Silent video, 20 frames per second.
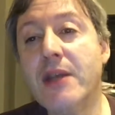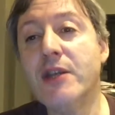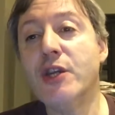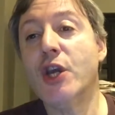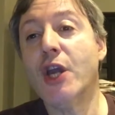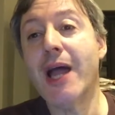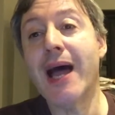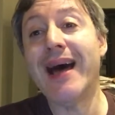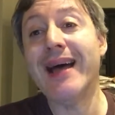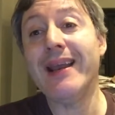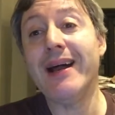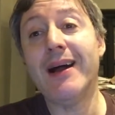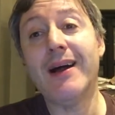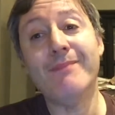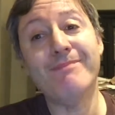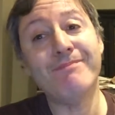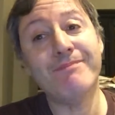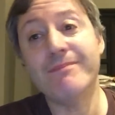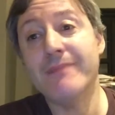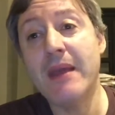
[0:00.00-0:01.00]
you
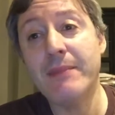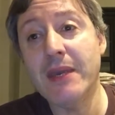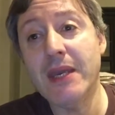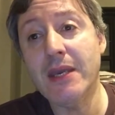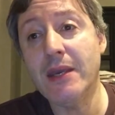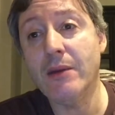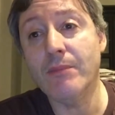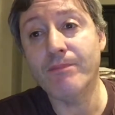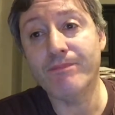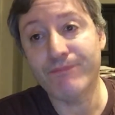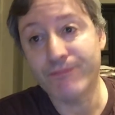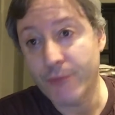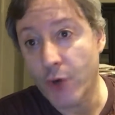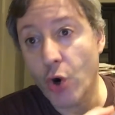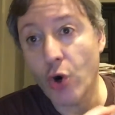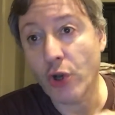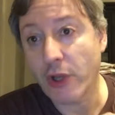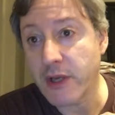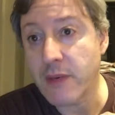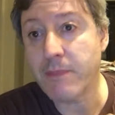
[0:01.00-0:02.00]
got maybe
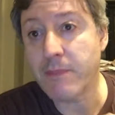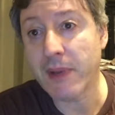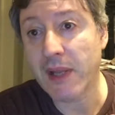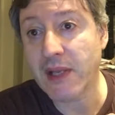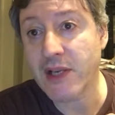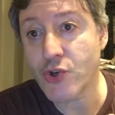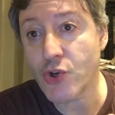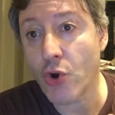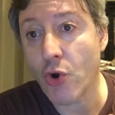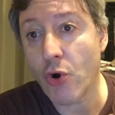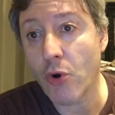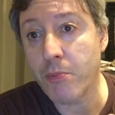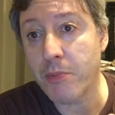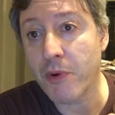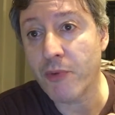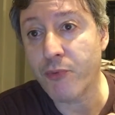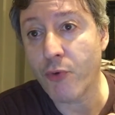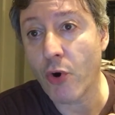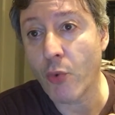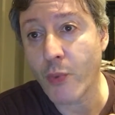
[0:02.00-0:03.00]
early Billy Joel
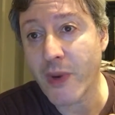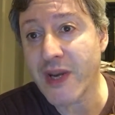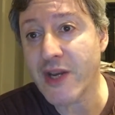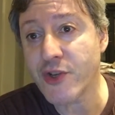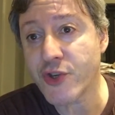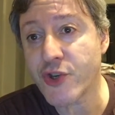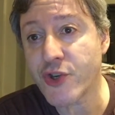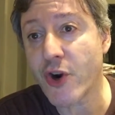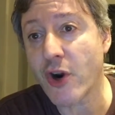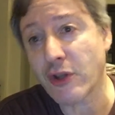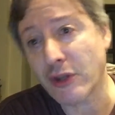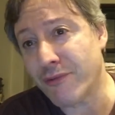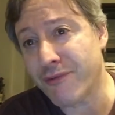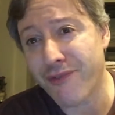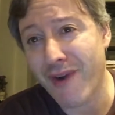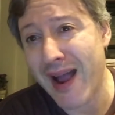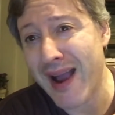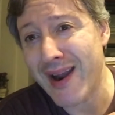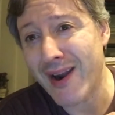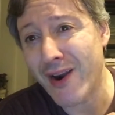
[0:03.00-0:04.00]
before We Didn't Start the
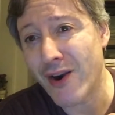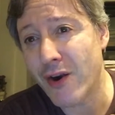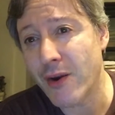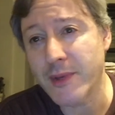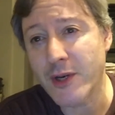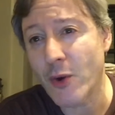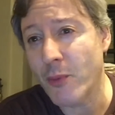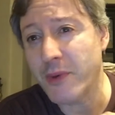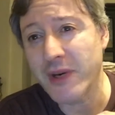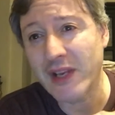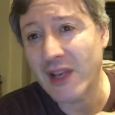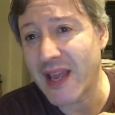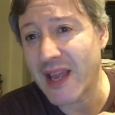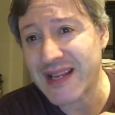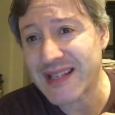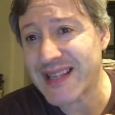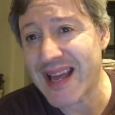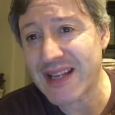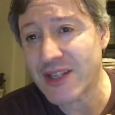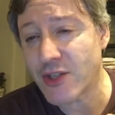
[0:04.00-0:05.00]
Fire. I mean, nobody likes
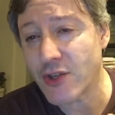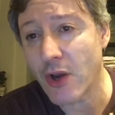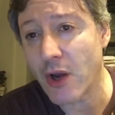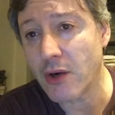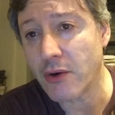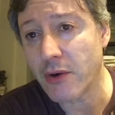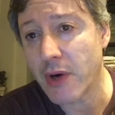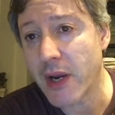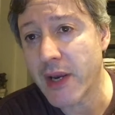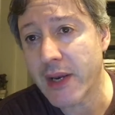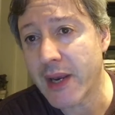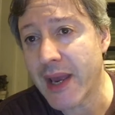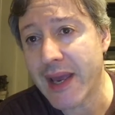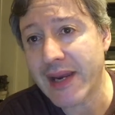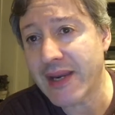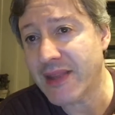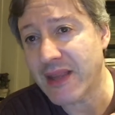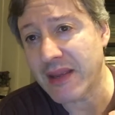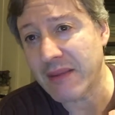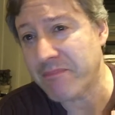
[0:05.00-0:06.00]
that song, right?
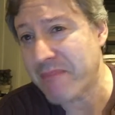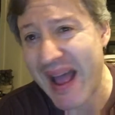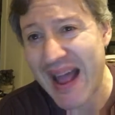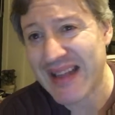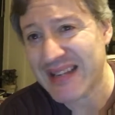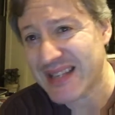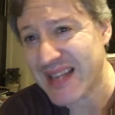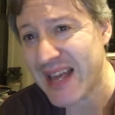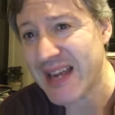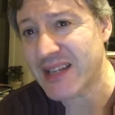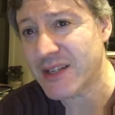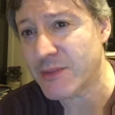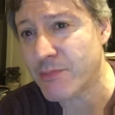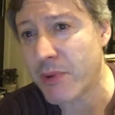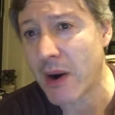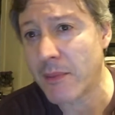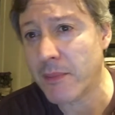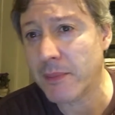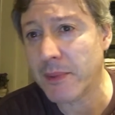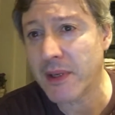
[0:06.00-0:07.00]
Anything past that is
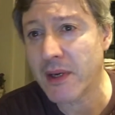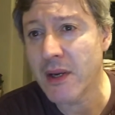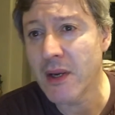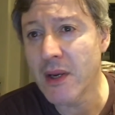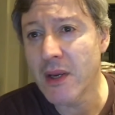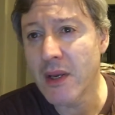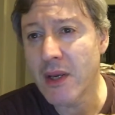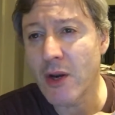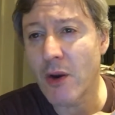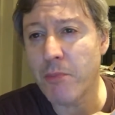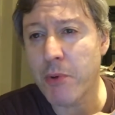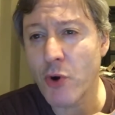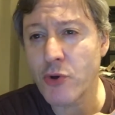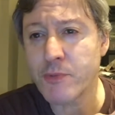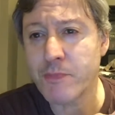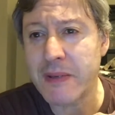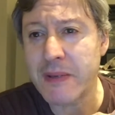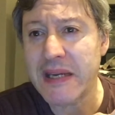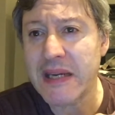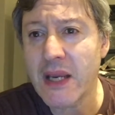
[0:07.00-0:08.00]
probably,
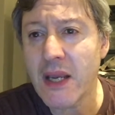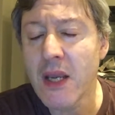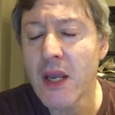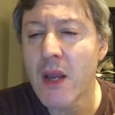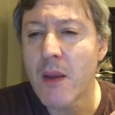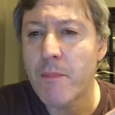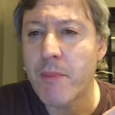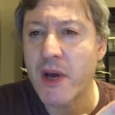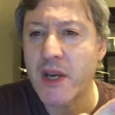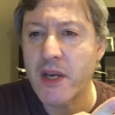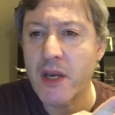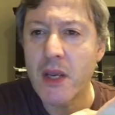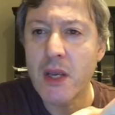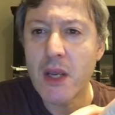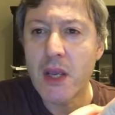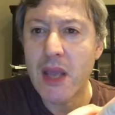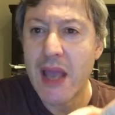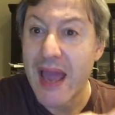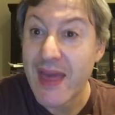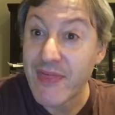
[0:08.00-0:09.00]
post-peak.
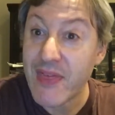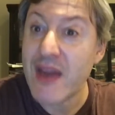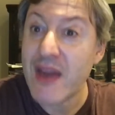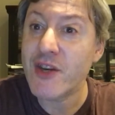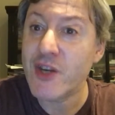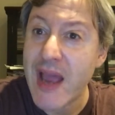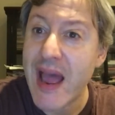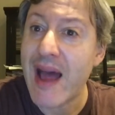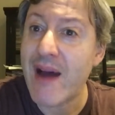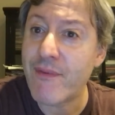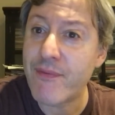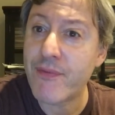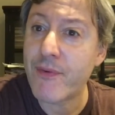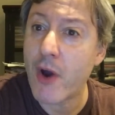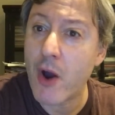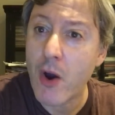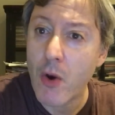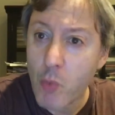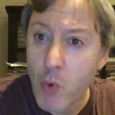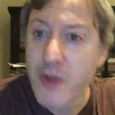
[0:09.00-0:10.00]
And then you have
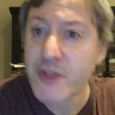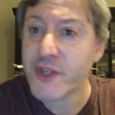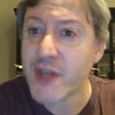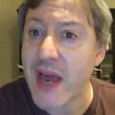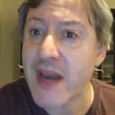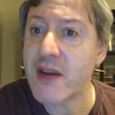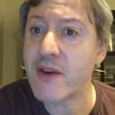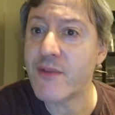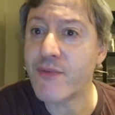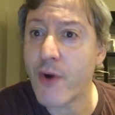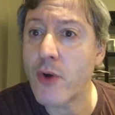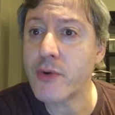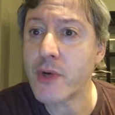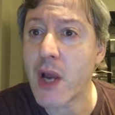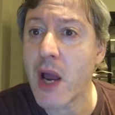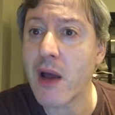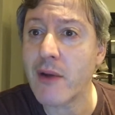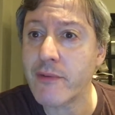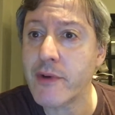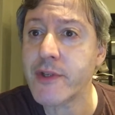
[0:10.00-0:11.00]
a one-sided phone
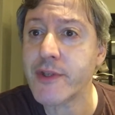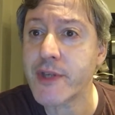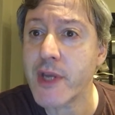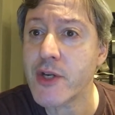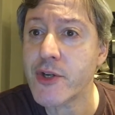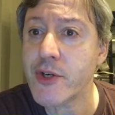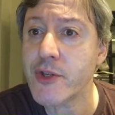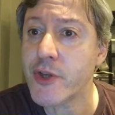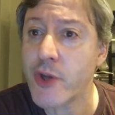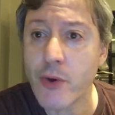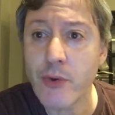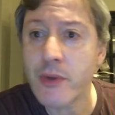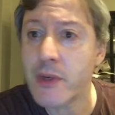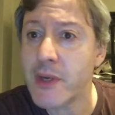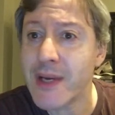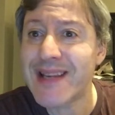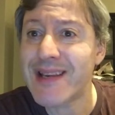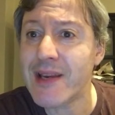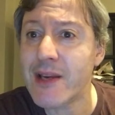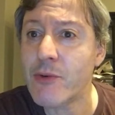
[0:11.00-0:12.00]
conversation. So
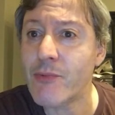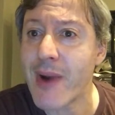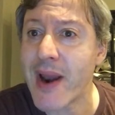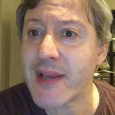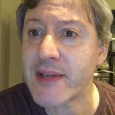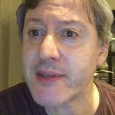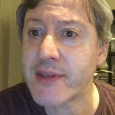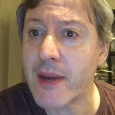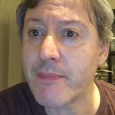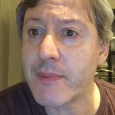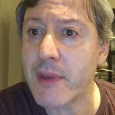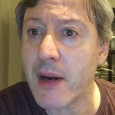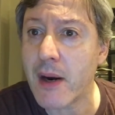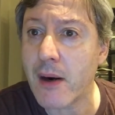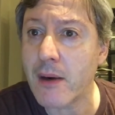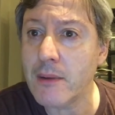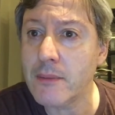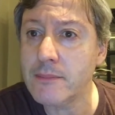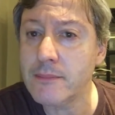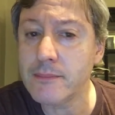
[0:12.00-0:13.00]
it ranks up there.
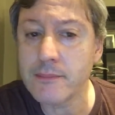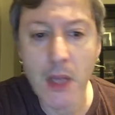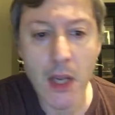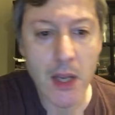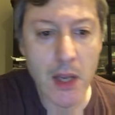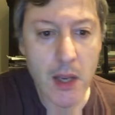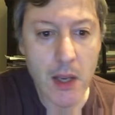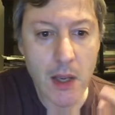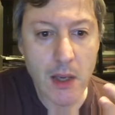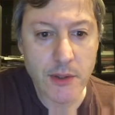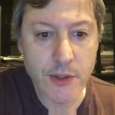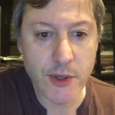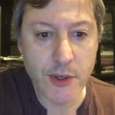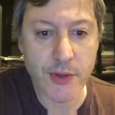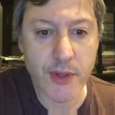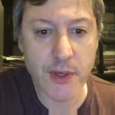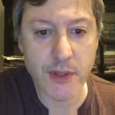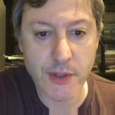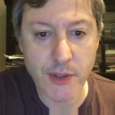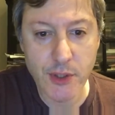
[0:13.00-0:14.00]

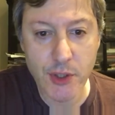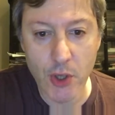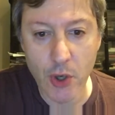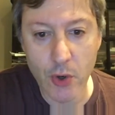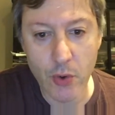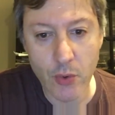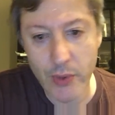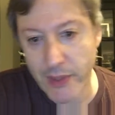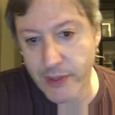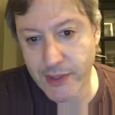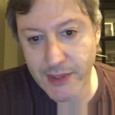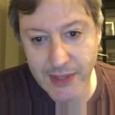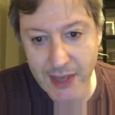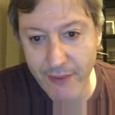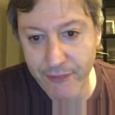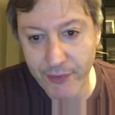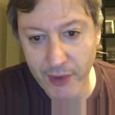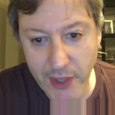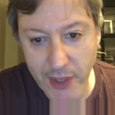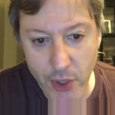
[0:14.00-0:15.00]
So it's
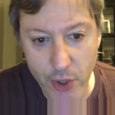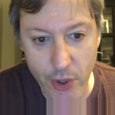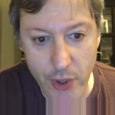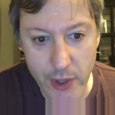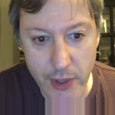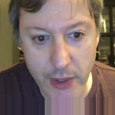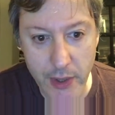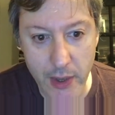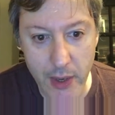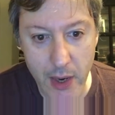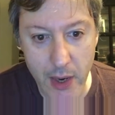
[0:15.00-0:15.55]
definitely good.